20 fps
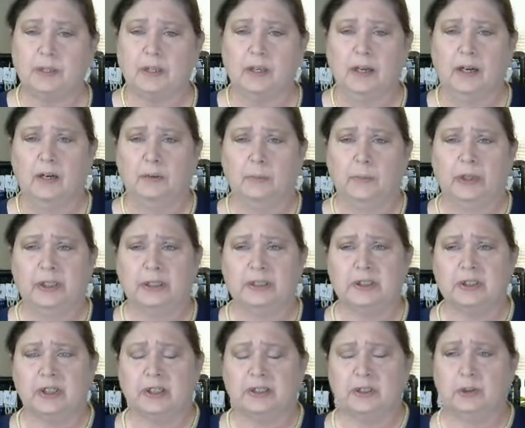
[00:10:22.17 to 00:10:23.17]
I'm really
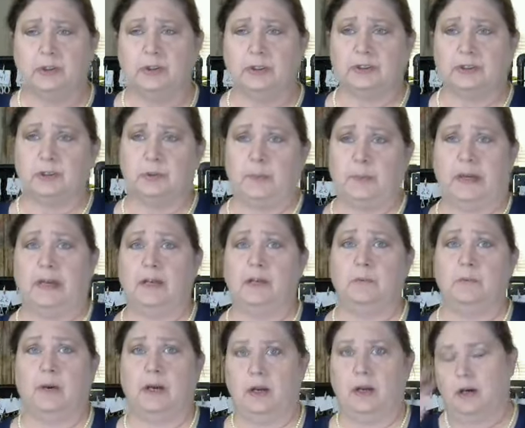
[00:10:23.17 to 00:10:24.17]
trying to expand
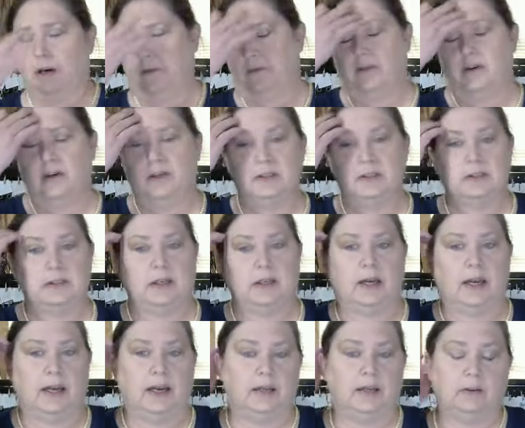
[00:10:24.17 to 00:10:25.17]
my offerings
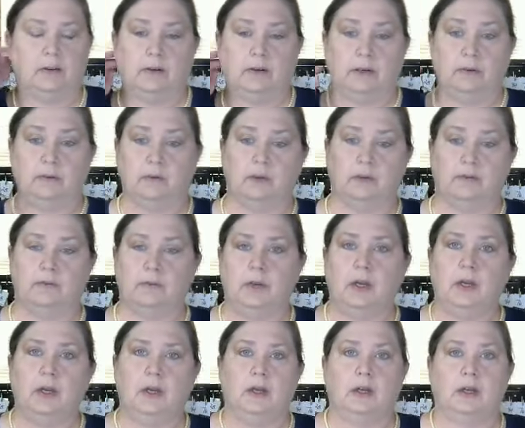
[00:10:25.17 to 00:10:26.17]
at Greywolf
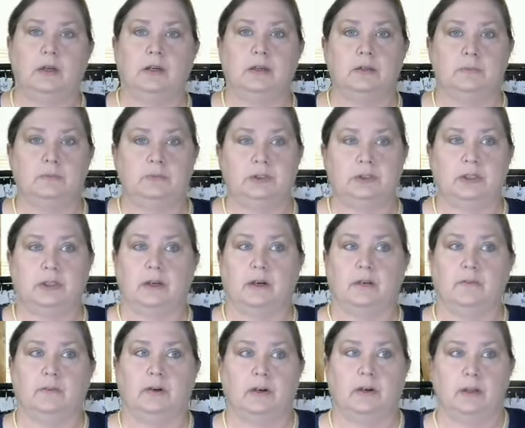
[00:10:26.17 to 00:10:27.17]
to
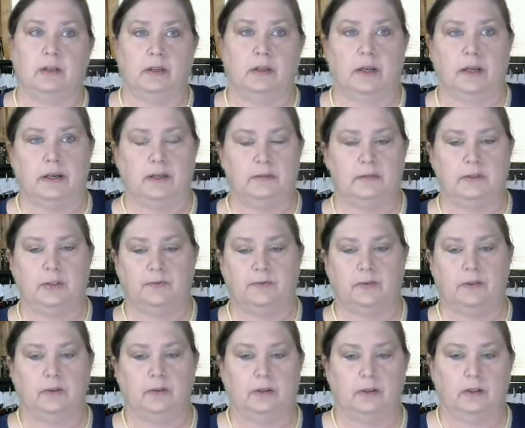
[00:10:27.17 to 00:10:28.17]
cover a lot of
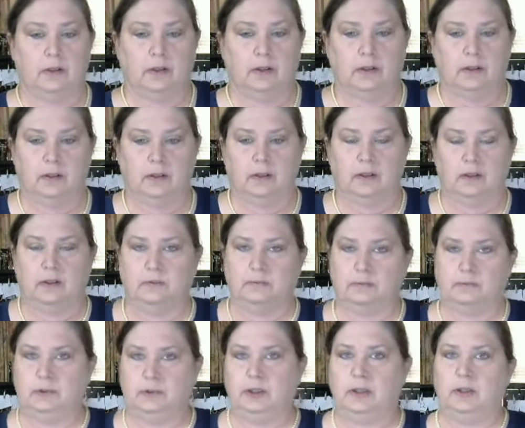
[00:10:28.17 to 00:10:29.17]
different, oh,
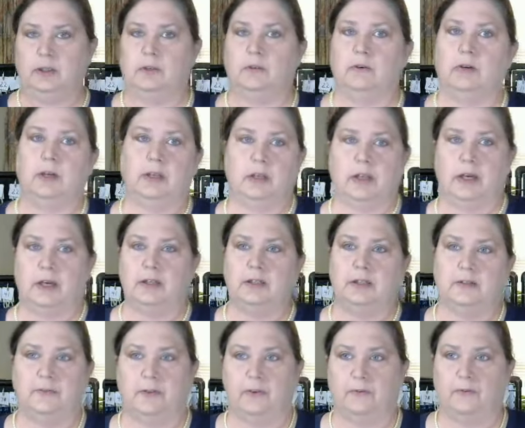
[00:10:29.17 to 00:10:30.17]
a lot of
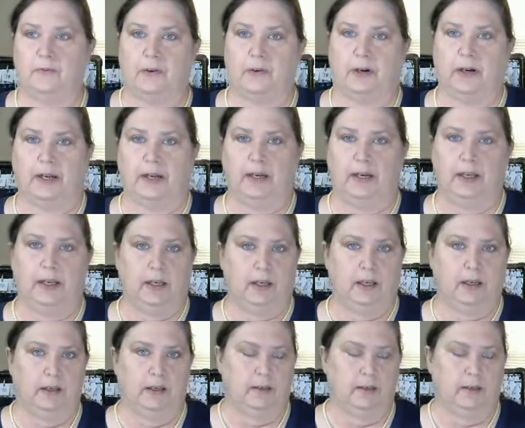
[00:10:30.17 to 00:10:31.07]
different variety.